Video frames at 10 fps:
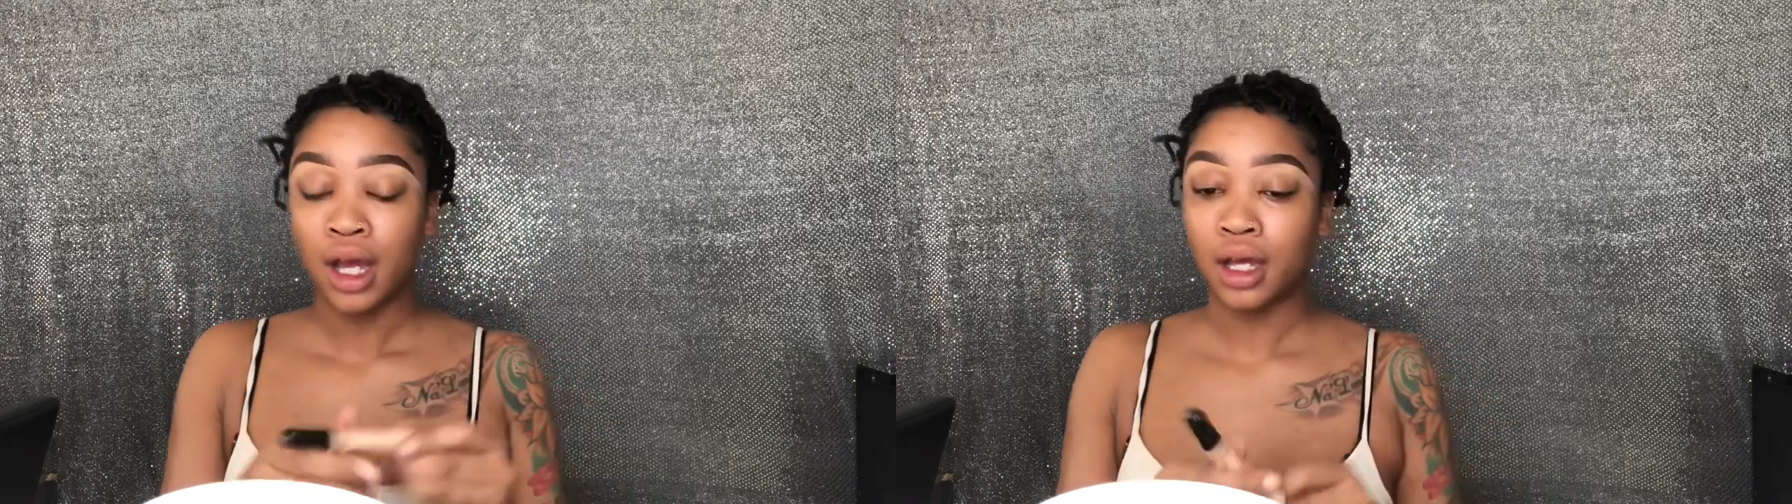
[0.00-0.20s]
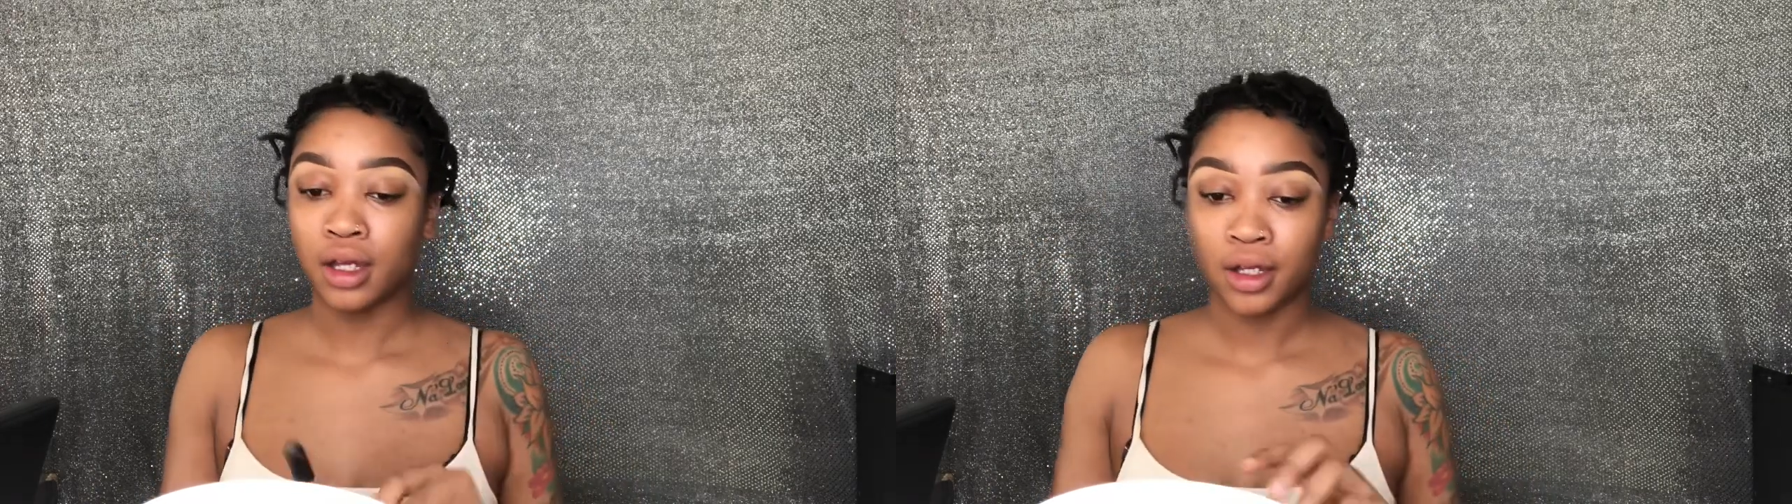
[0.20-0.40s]

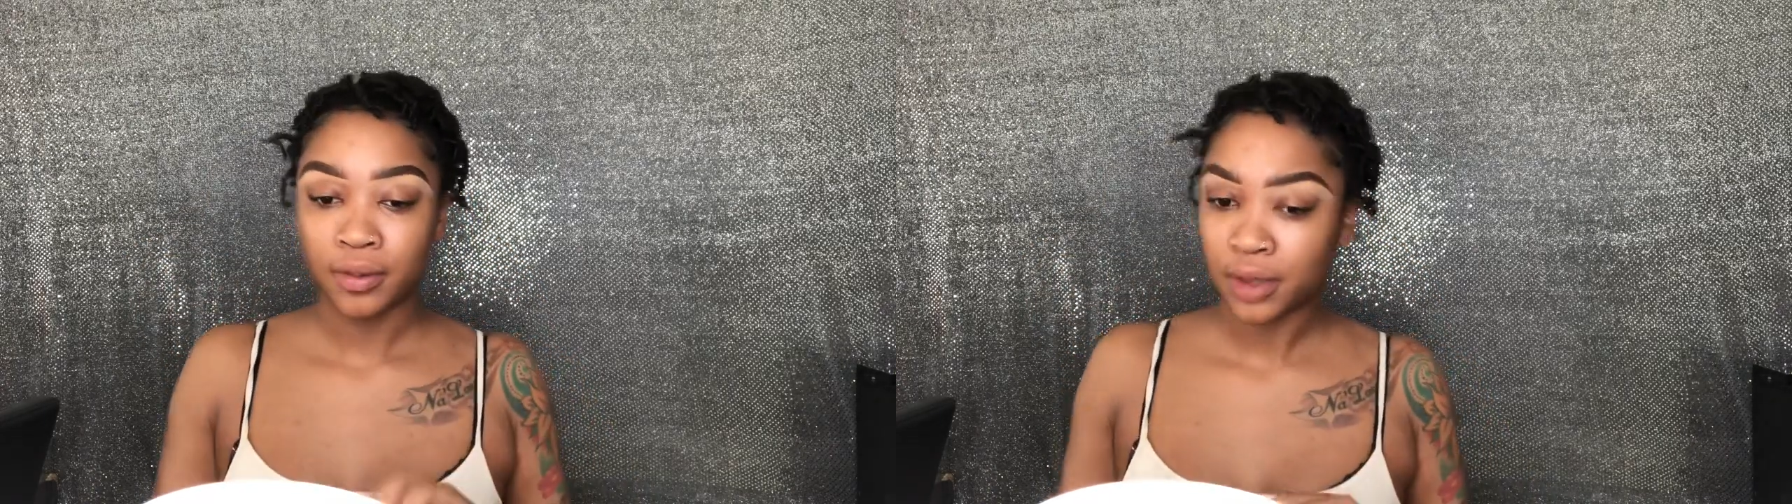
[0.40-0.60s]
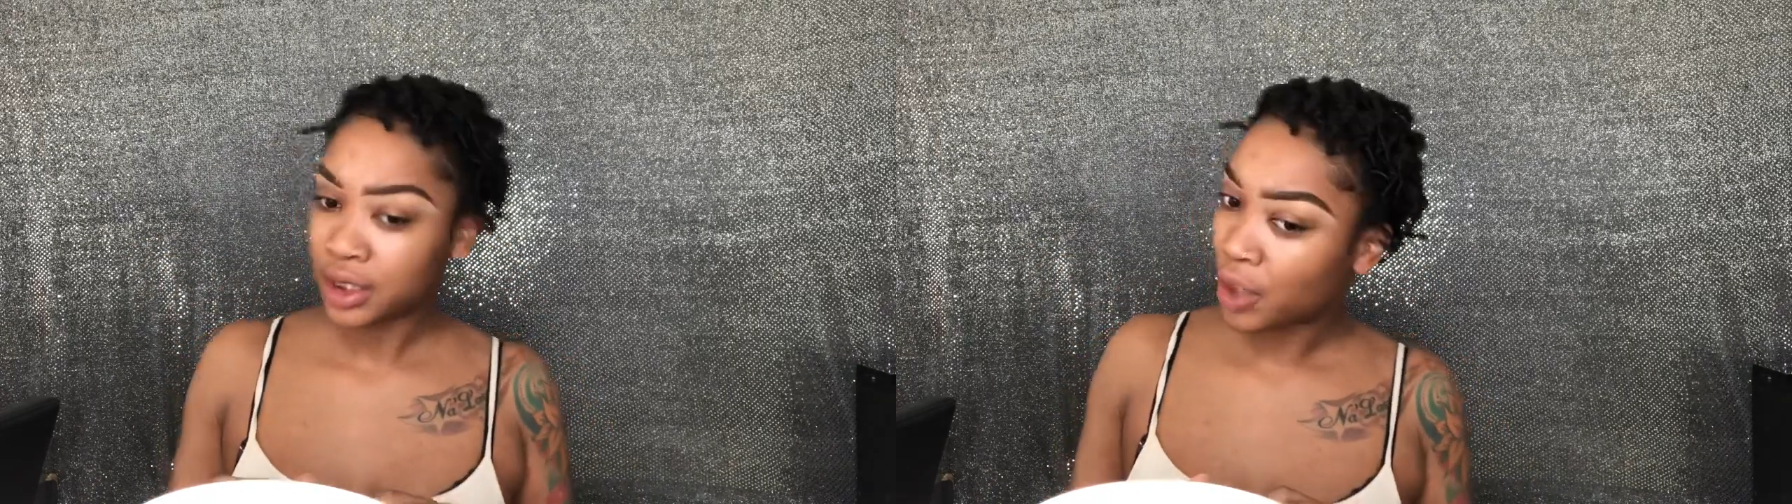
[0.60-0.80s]

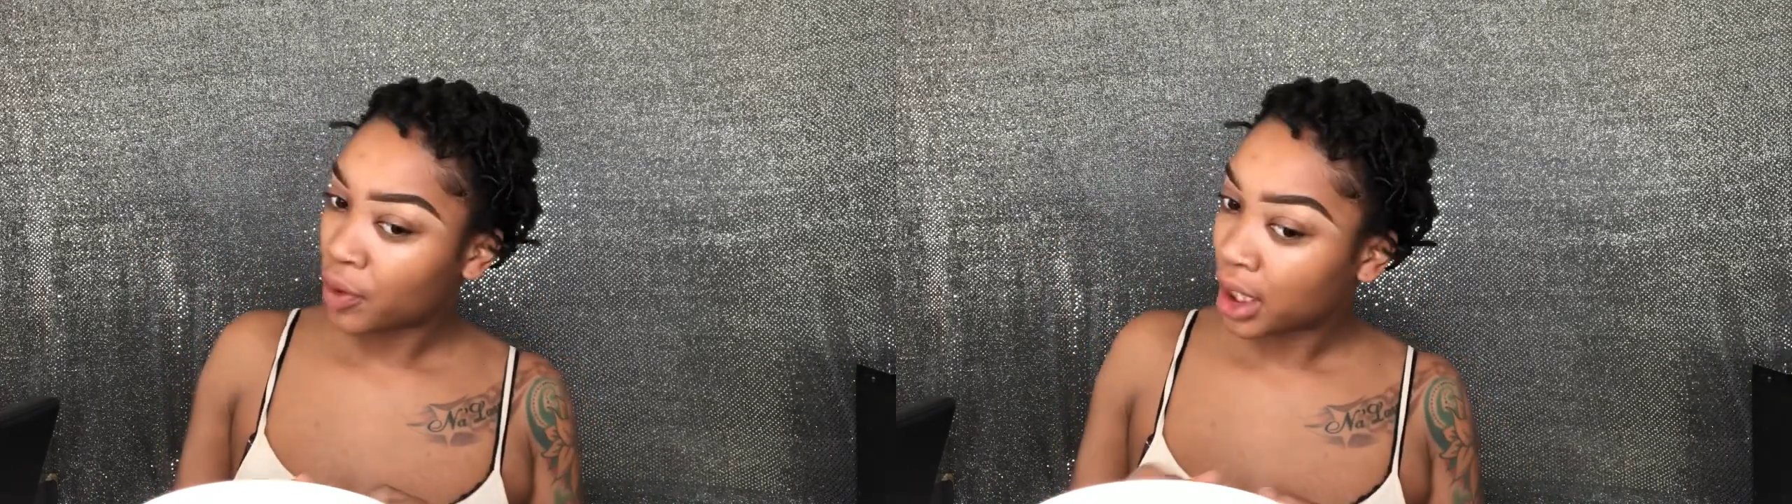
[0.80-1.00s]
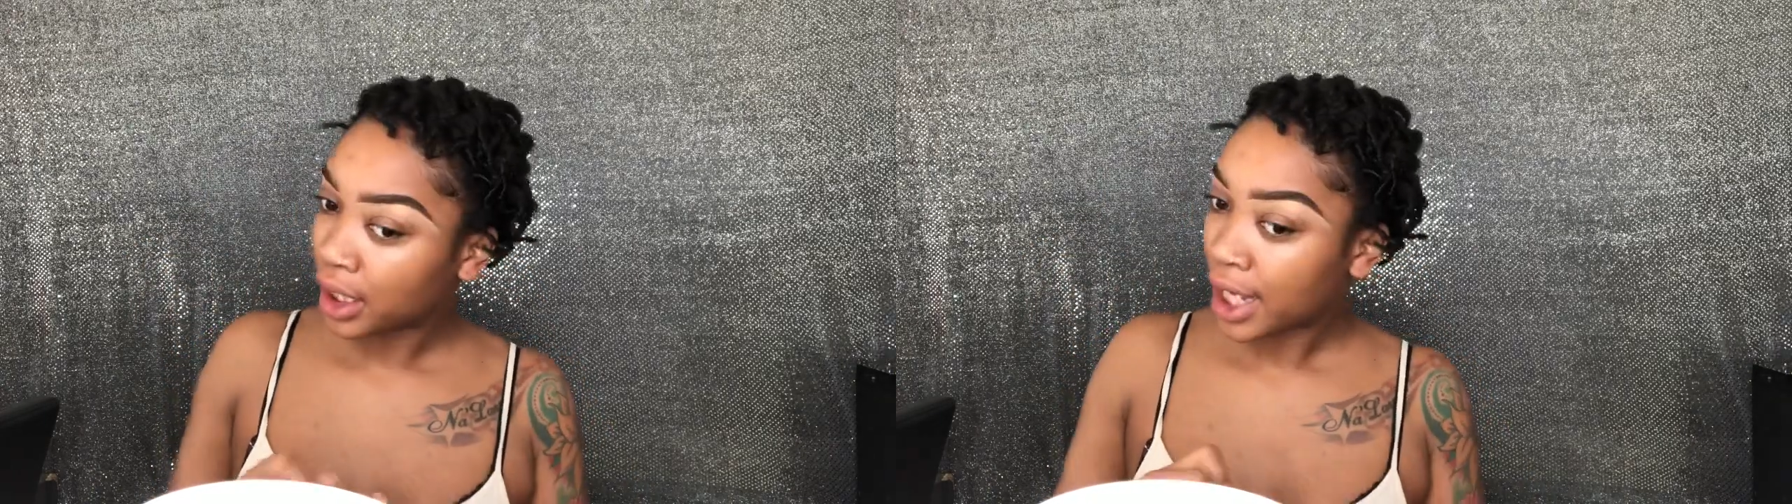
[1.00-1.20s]
because I
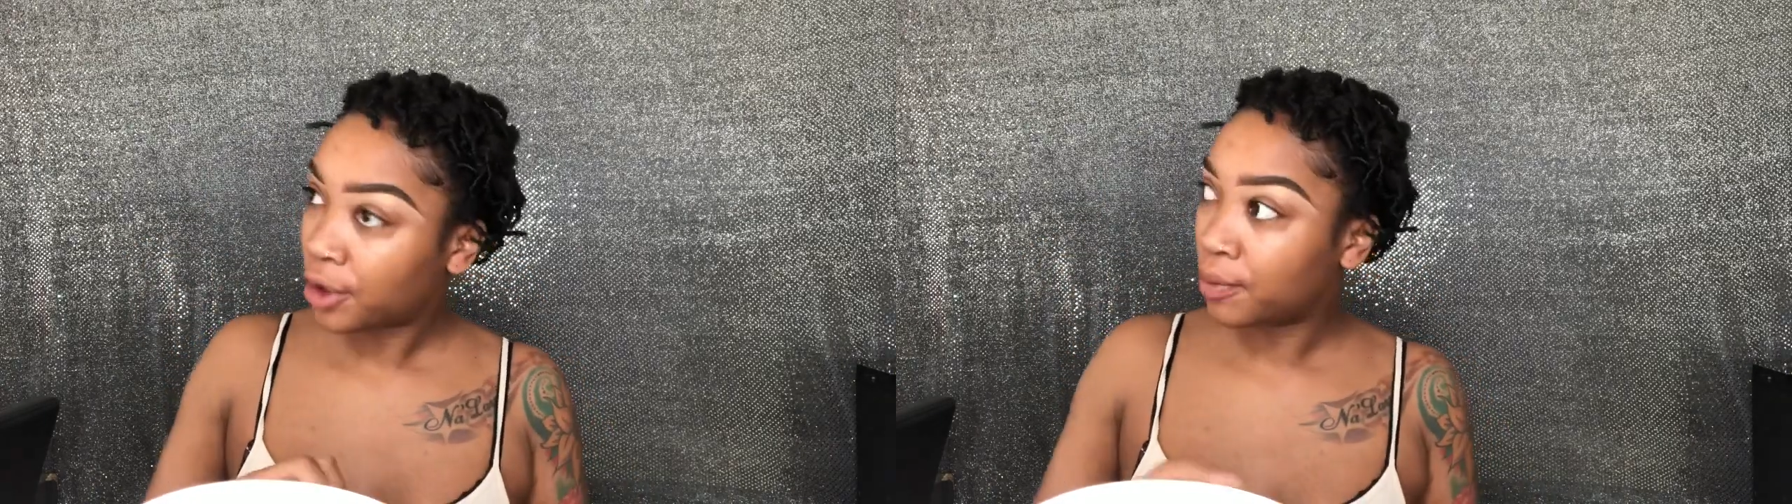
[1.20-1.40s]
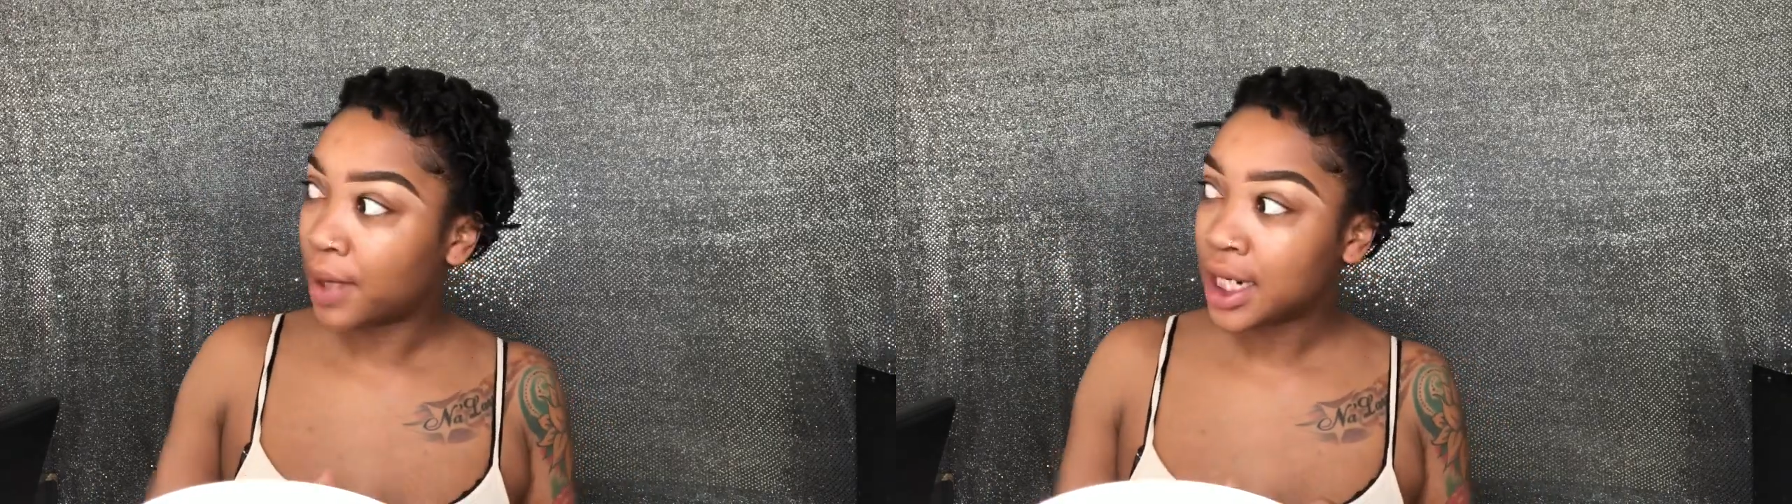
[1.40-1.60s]
want a
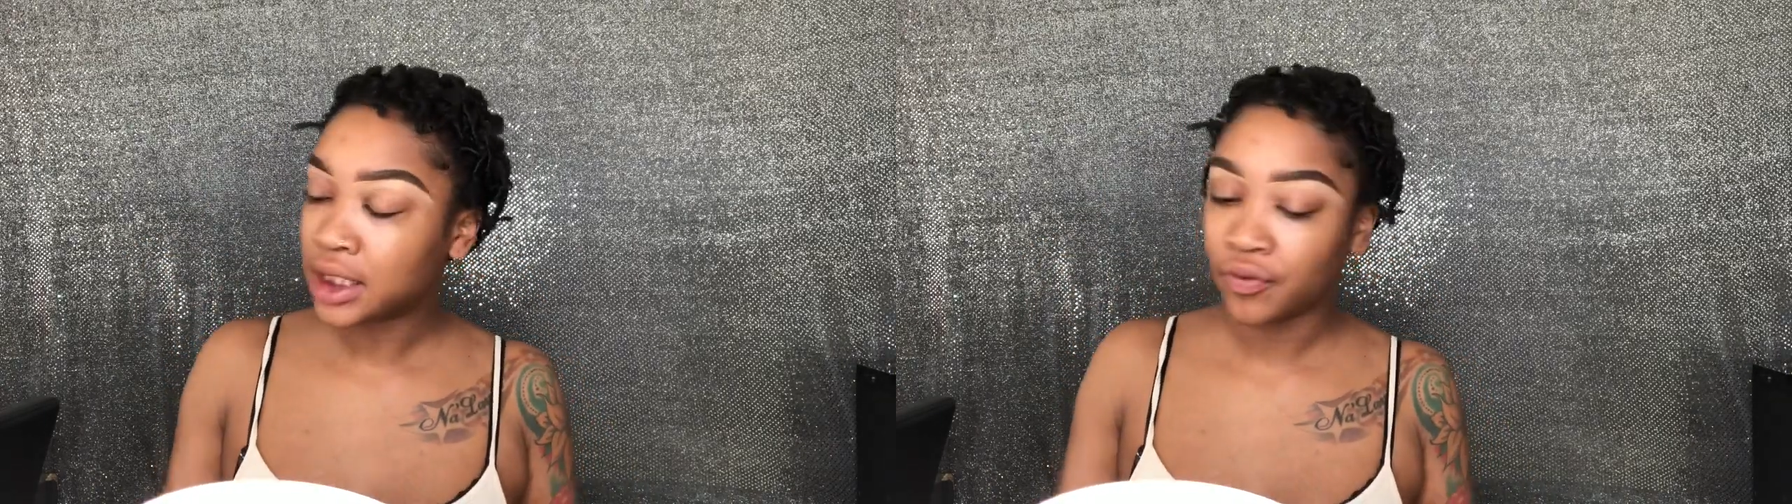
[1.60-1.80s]
lighter base